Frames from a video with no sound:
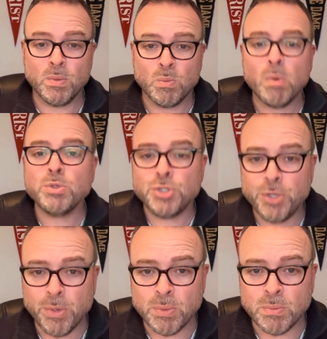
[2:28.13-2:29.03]
what would you
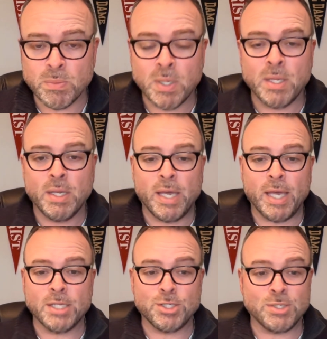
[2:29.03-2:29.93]
do?
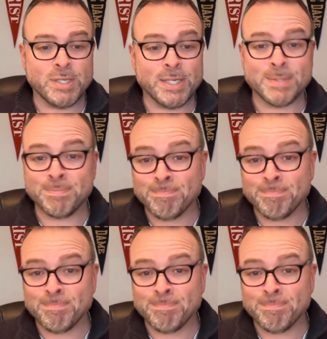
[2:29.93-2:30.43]
And she's like,